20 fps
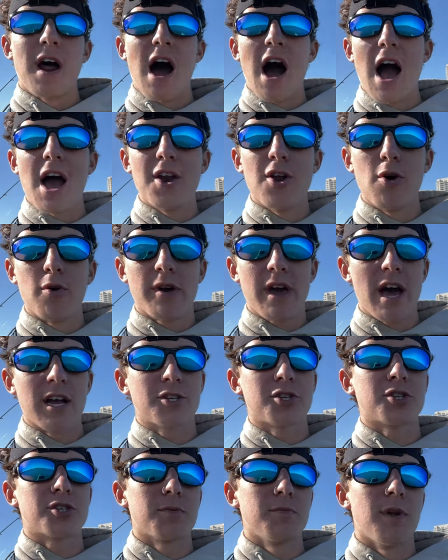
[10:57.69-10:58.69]
a high note,
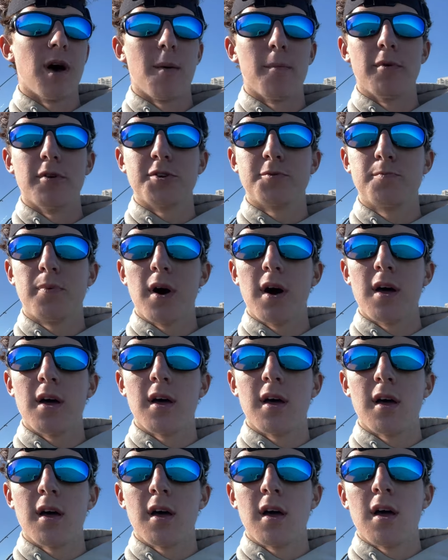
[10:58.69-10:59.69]
catching some numbers, but
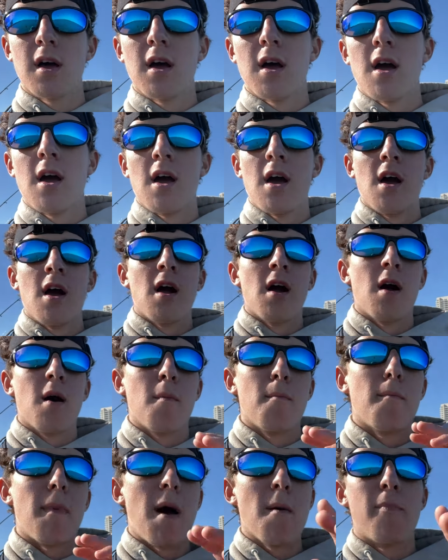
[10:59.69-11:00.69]

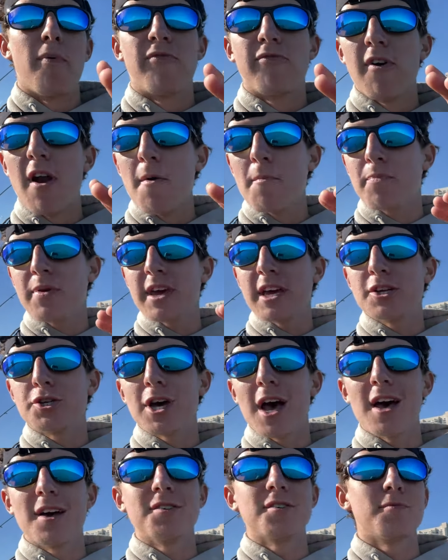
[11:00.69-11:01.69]
my friend PJ
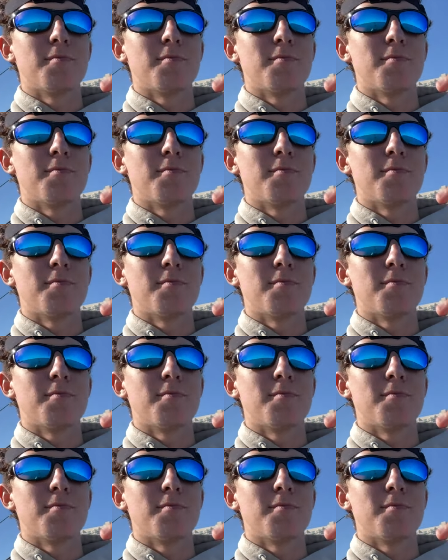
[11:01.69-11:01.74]
is